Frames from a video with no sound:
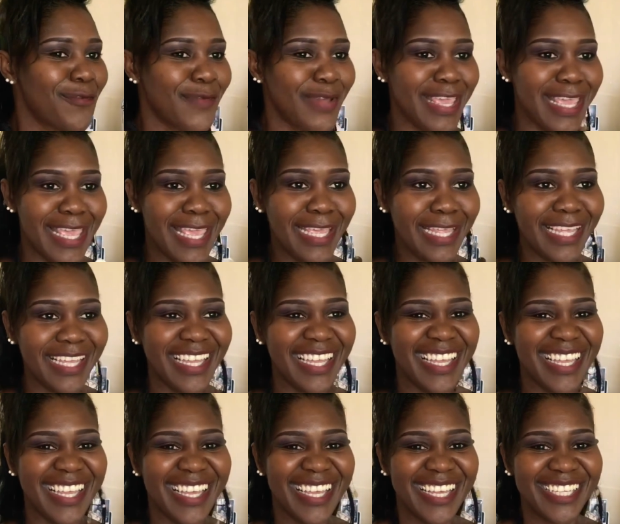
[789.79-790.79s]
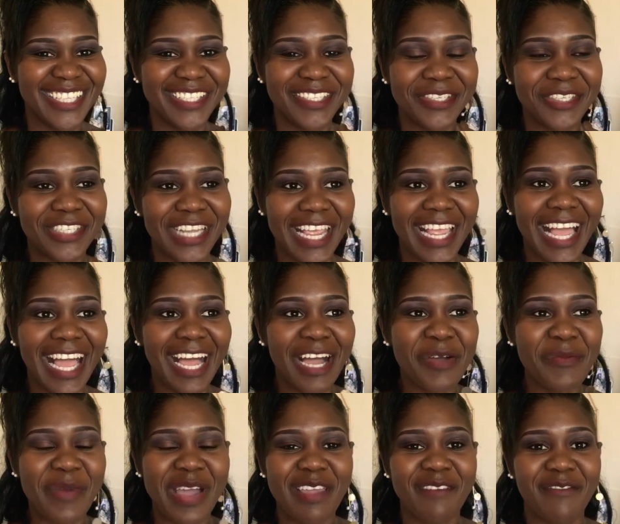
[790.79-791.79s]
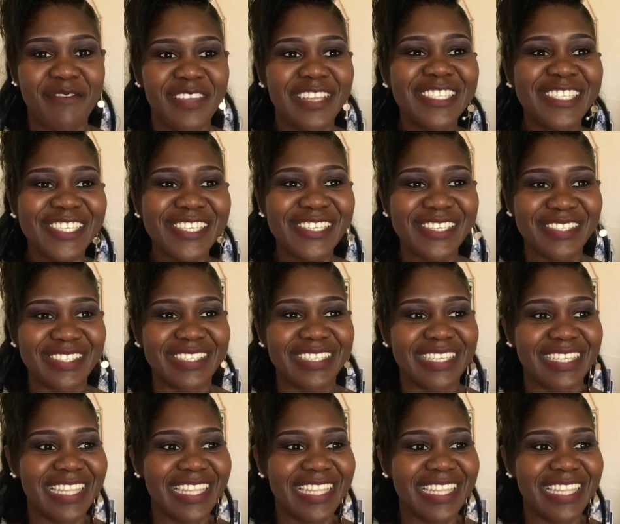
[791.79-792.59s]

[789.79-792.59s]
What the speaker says: week to check out my videos.